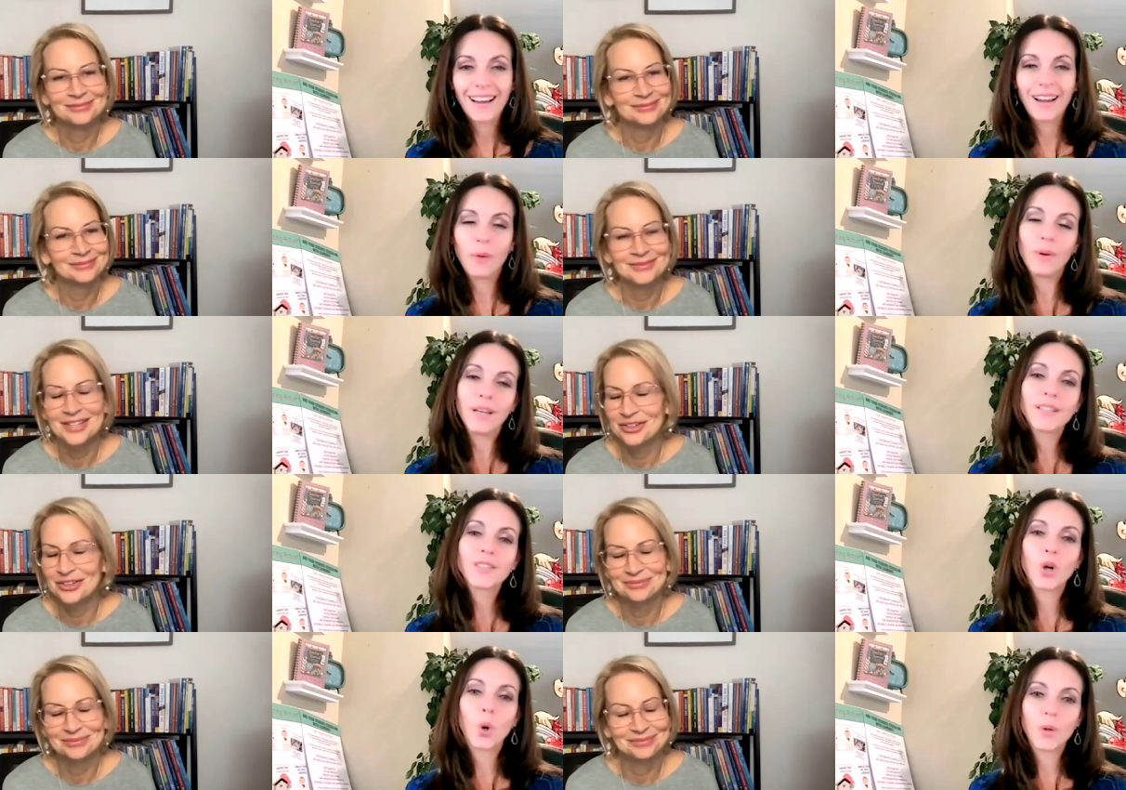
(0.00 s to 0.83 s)
Speaker 1: And we
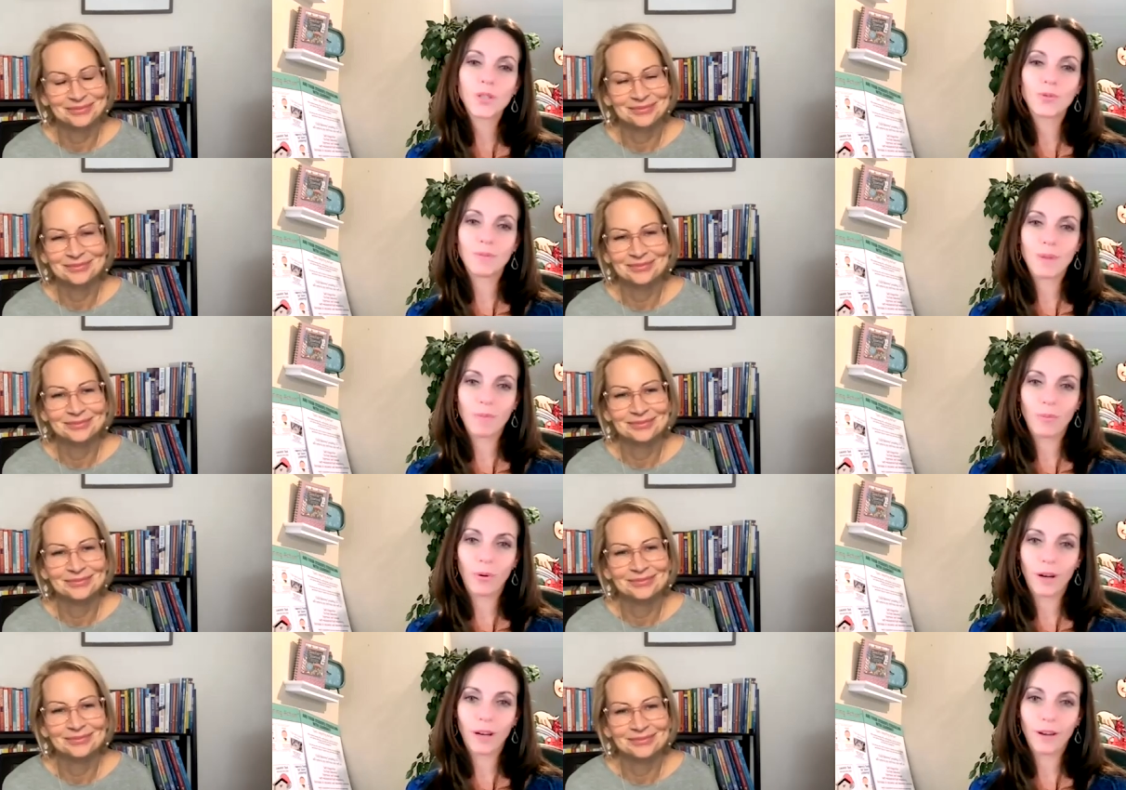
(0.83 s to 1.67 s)
need to always
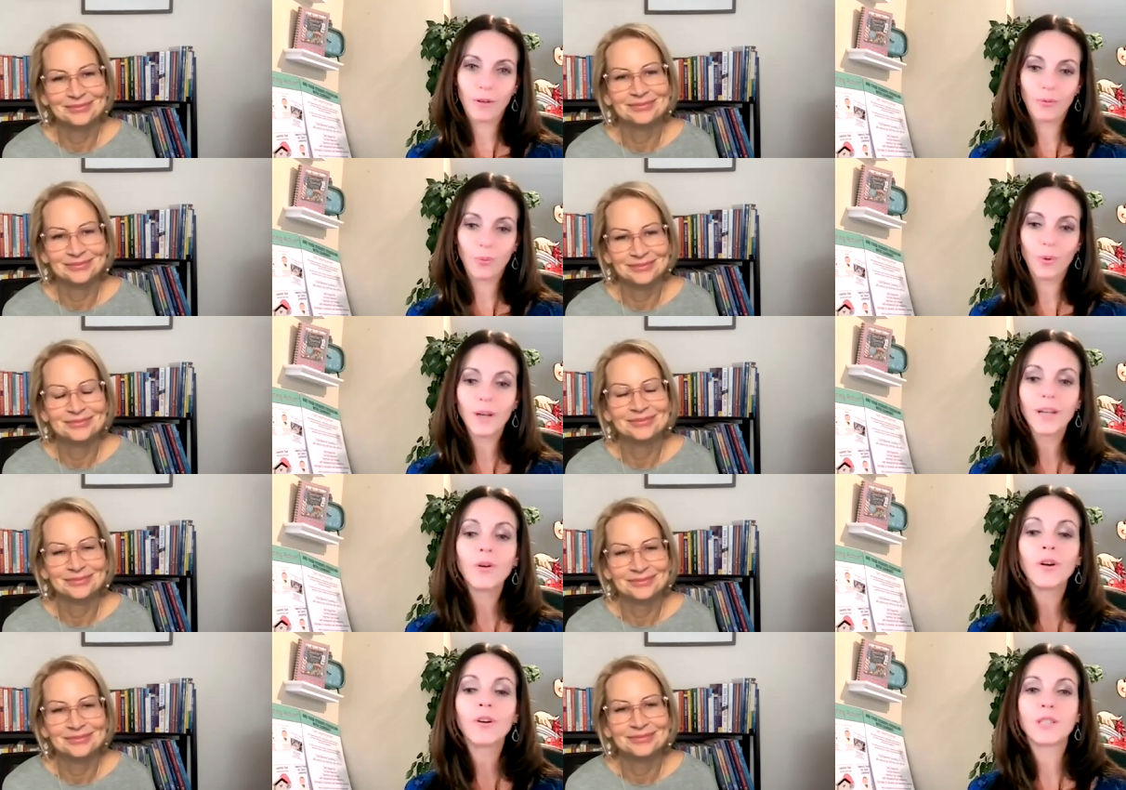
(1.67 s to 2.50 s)
remember if we
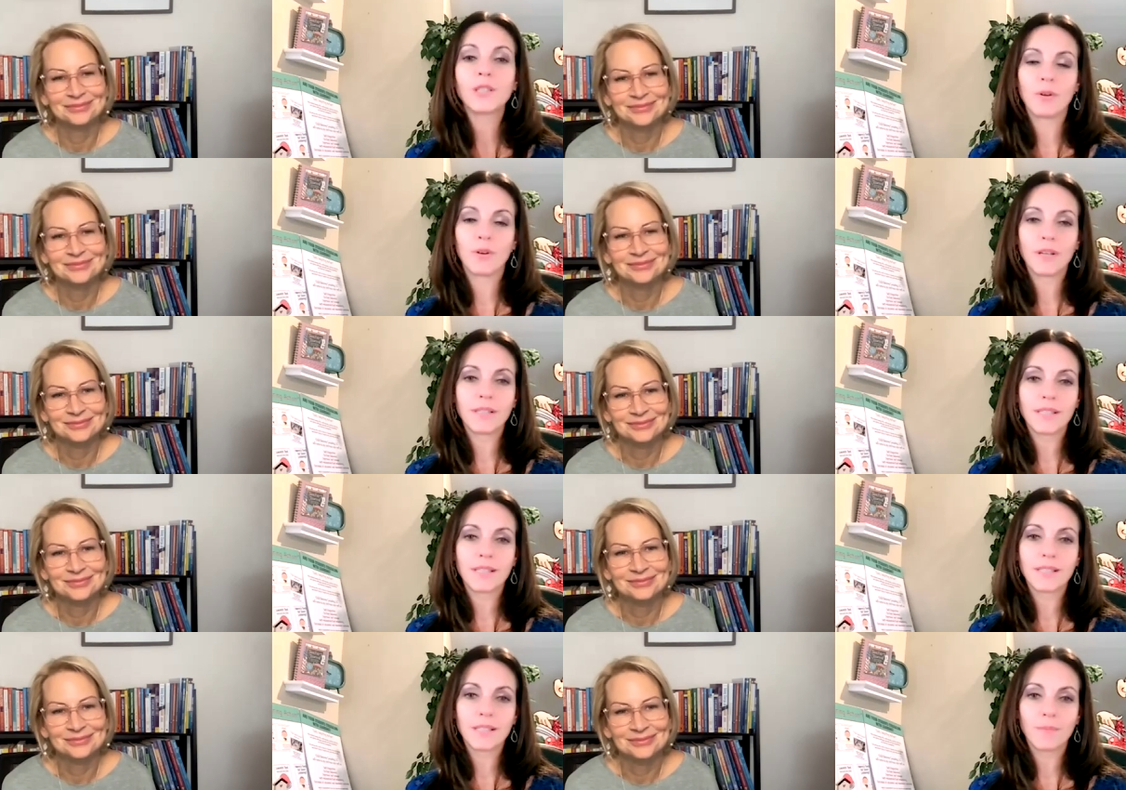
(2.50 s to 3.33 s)
are
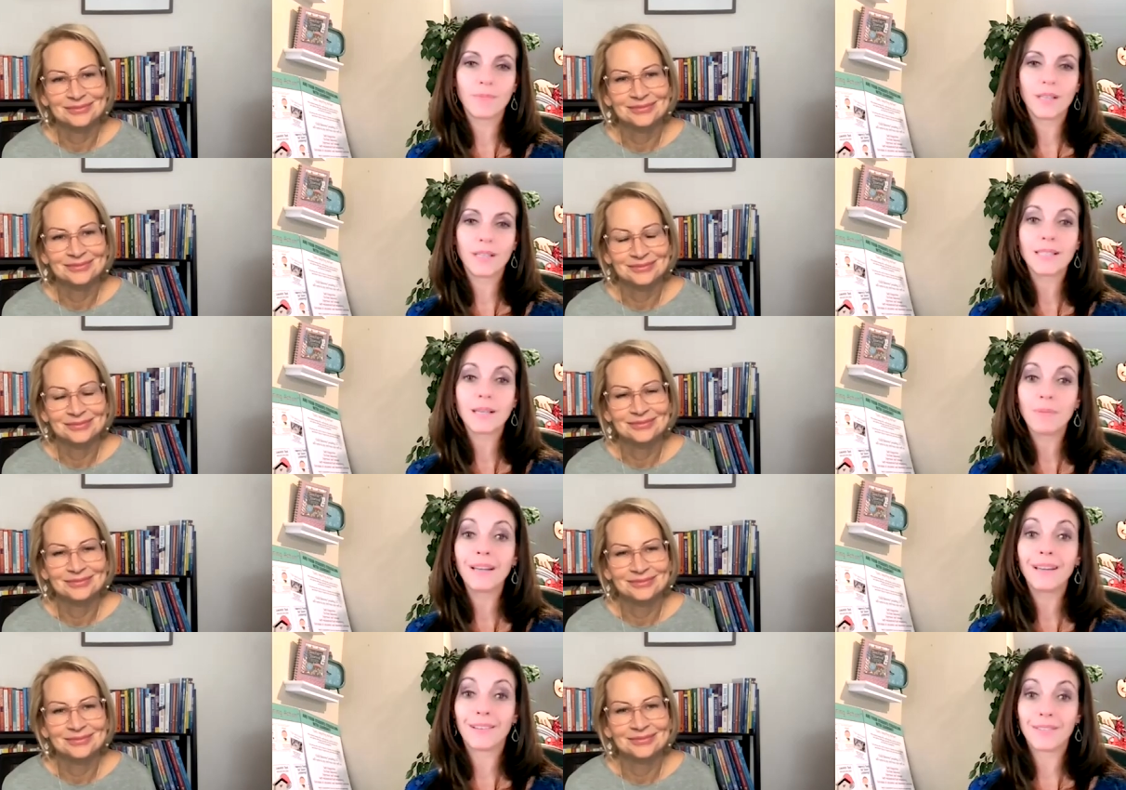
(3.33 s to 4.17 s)
experiencing something,
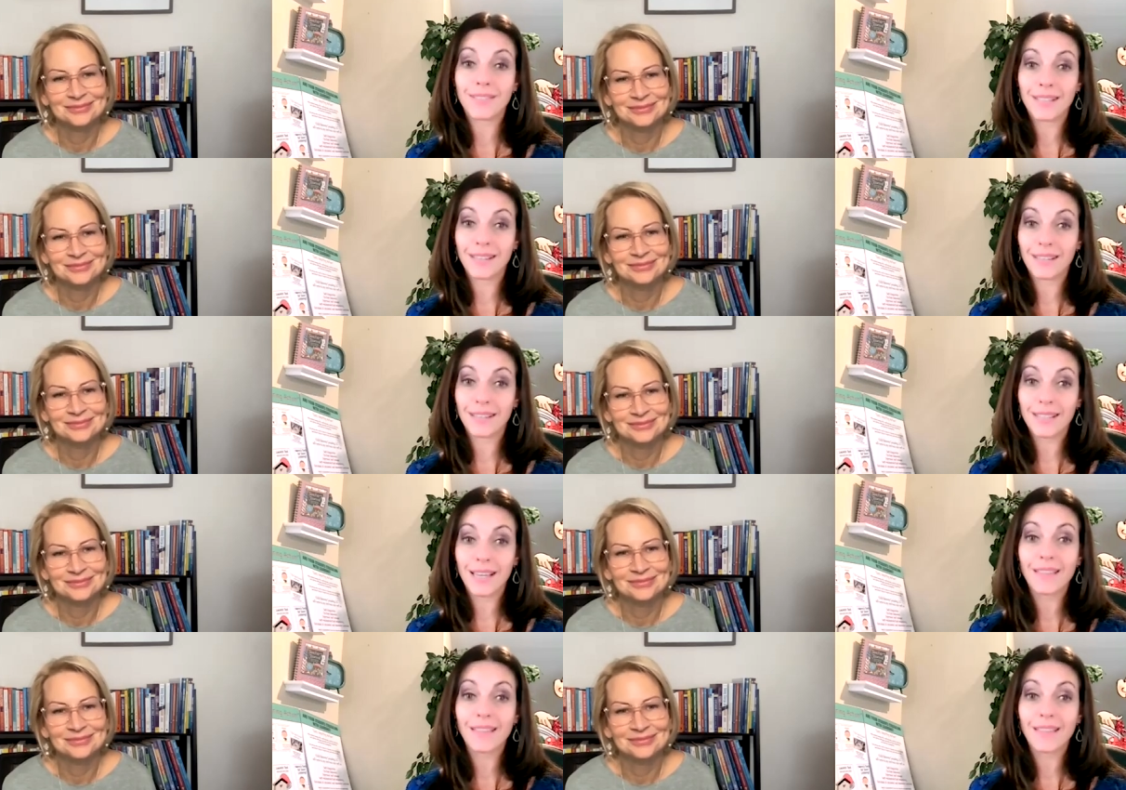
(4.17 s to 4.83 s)
somebody else is,